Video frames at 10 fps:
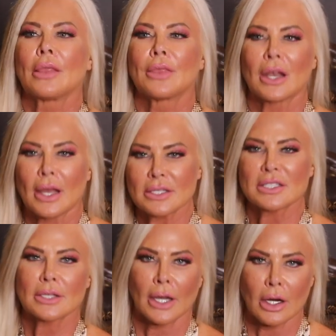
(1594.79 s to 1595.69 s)
the
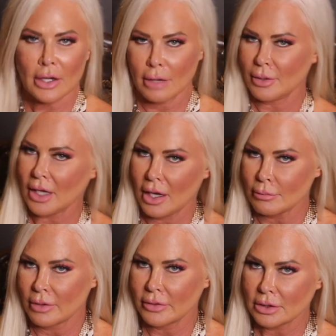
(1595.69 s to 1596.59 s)
less scared I
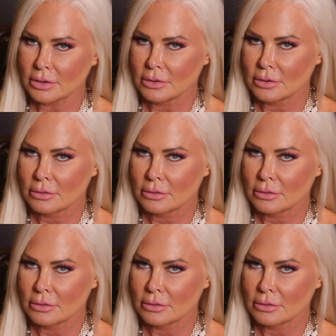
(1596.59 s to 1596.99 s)
became of it.